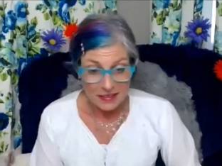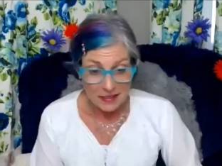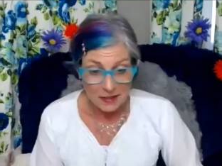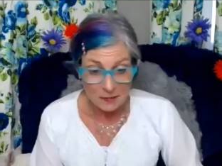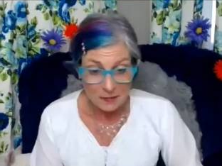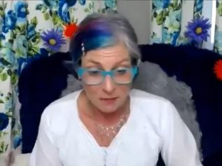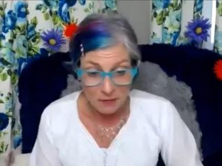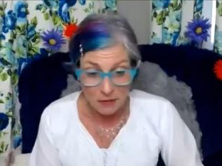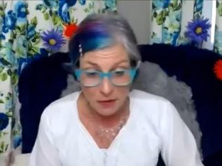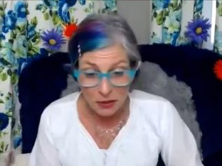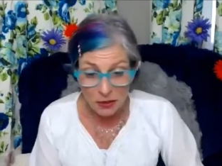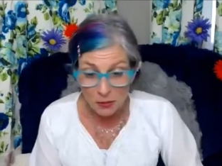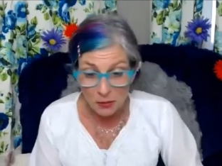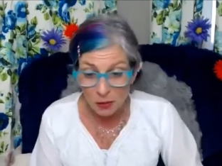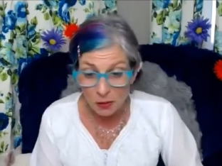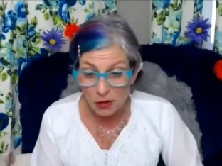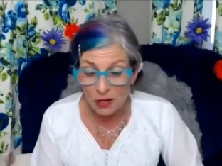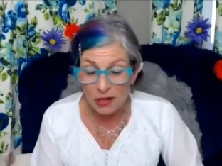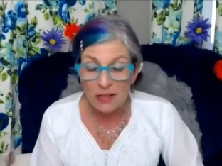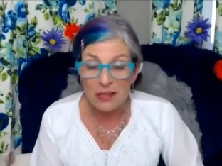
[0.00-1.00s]
the fifth
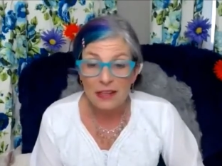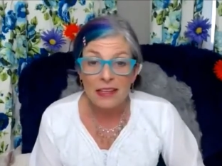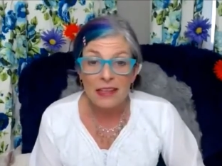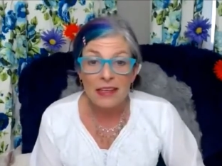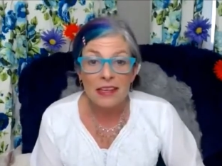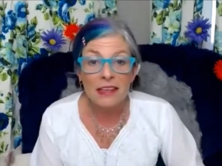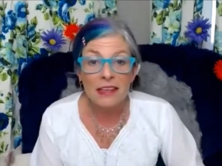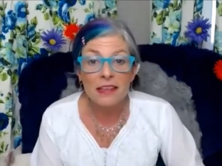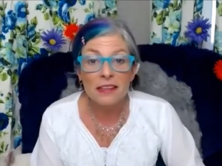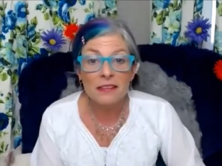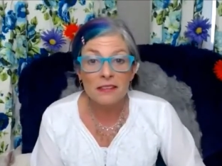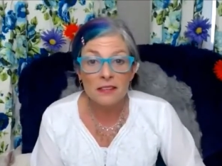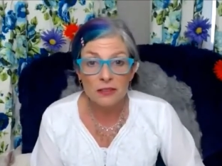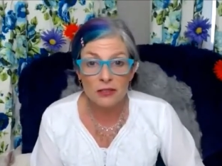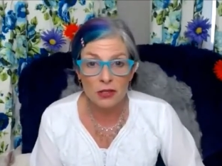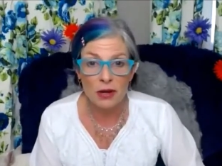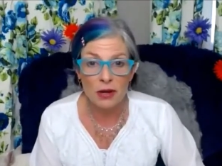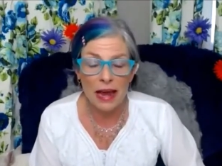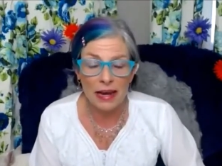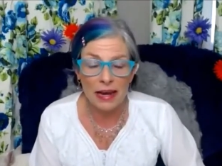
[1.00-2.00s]
one, he's
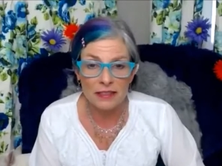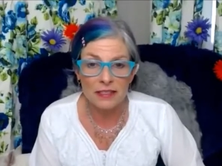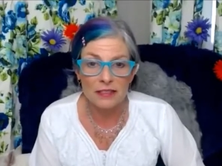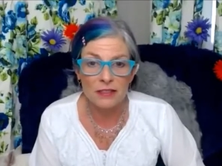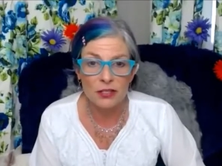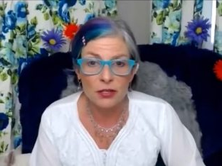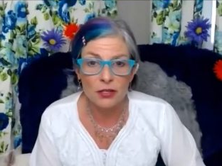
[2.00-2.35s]
attracted